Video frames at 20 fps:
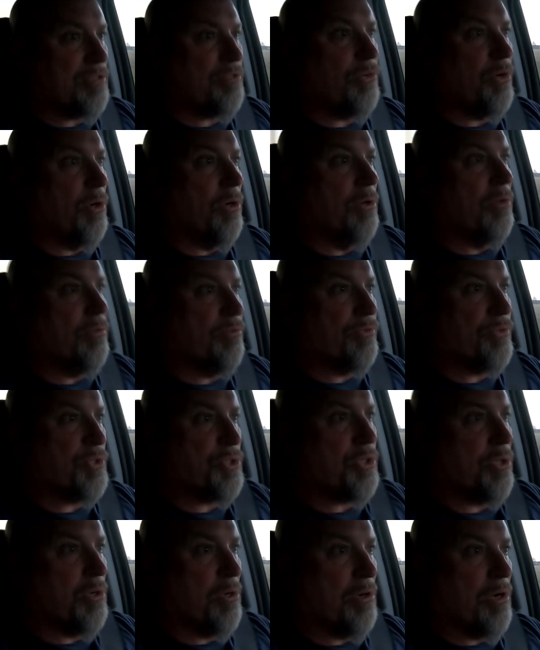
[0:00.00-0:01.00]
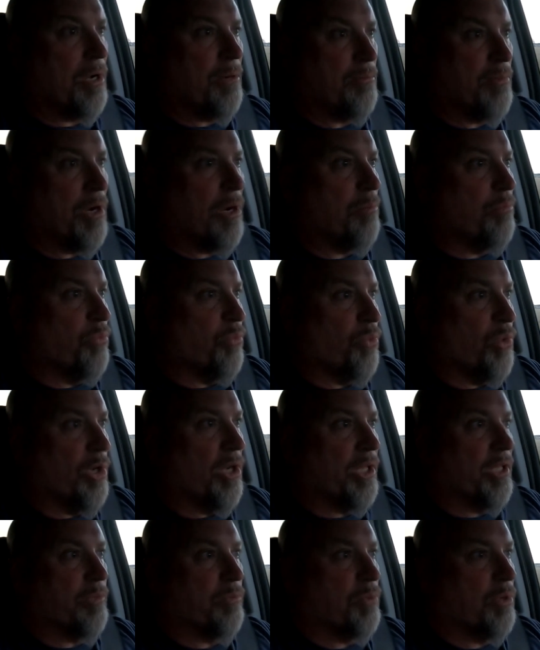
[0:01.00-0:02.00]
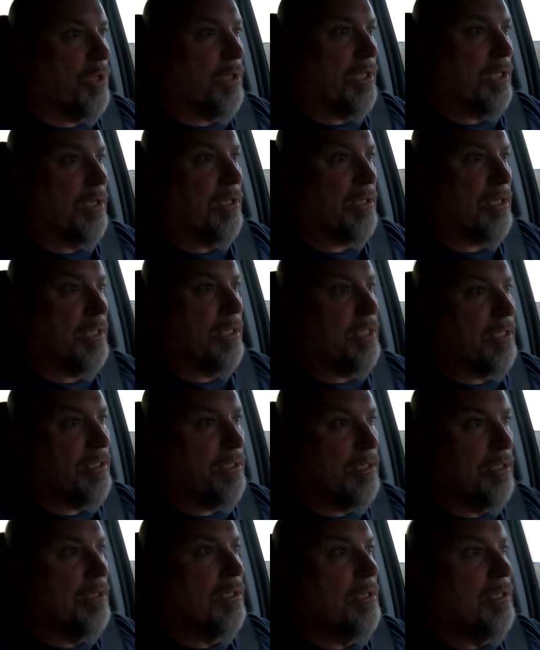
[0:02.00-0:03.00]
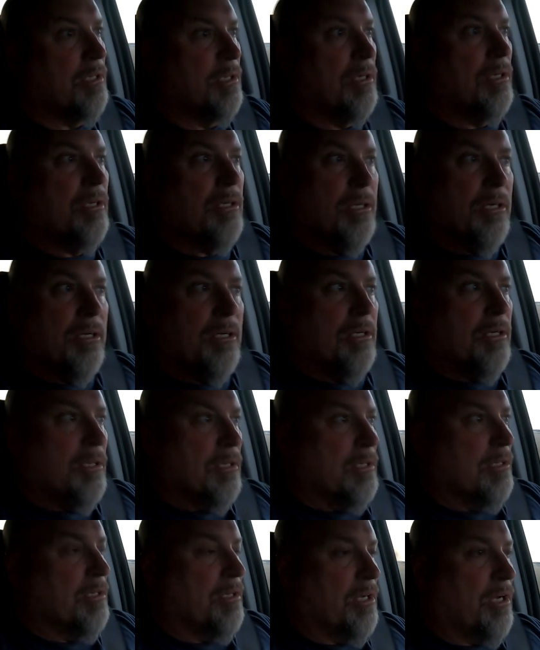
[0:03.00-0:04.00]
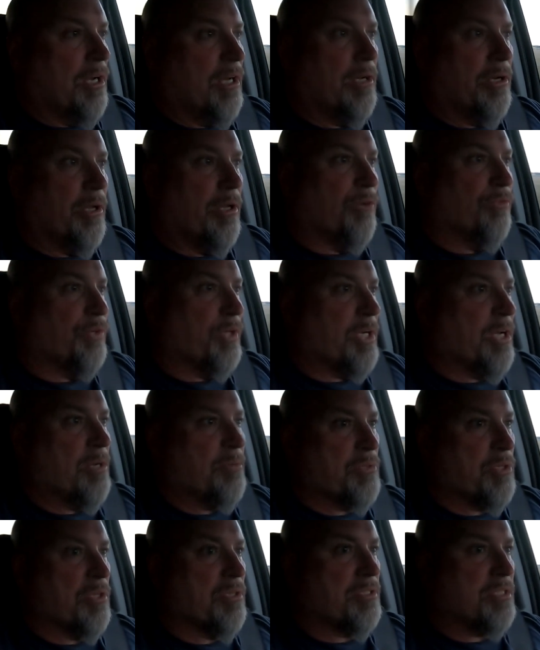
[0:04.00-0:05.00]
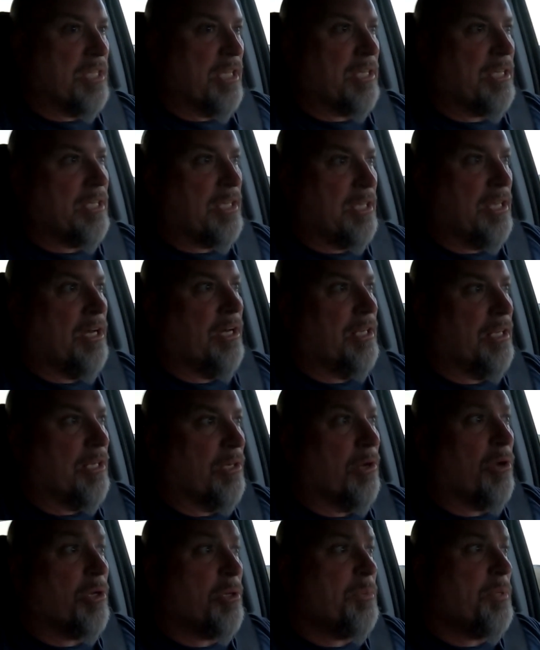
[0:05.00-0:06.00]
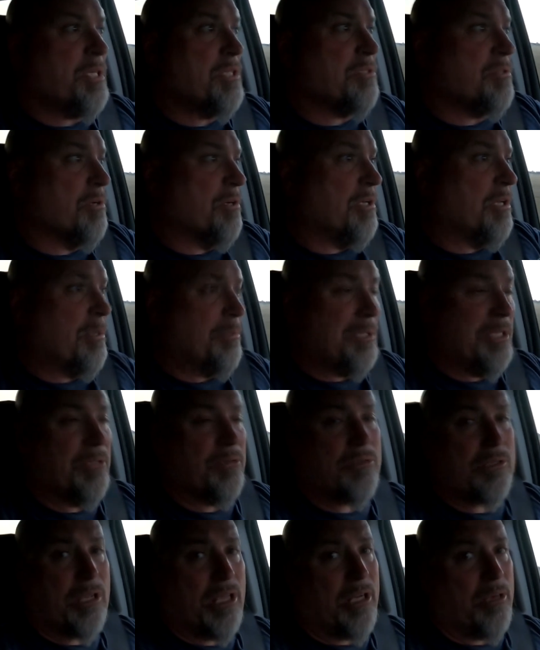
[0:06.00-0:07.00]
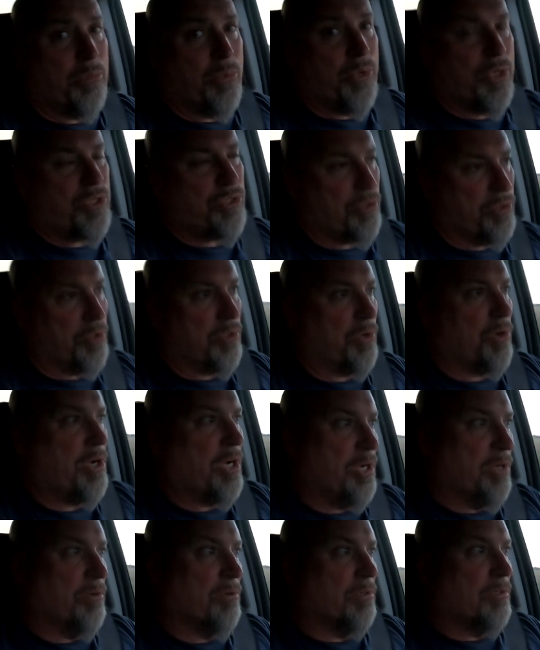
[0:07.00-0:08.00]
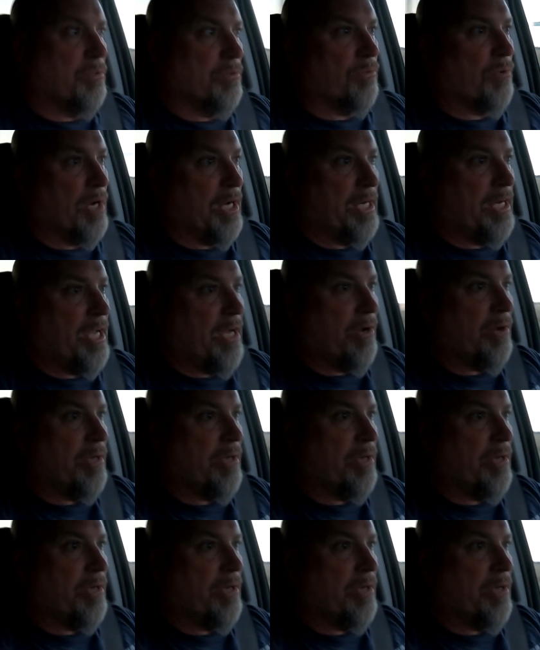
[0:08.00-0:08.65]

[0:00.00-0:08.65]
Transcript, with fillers: fall for sure. I'm, I'm really, really looking at. I don't know if it comes on second cutting. It all depends on. I mean, there's a lot of moisture in the ground right now,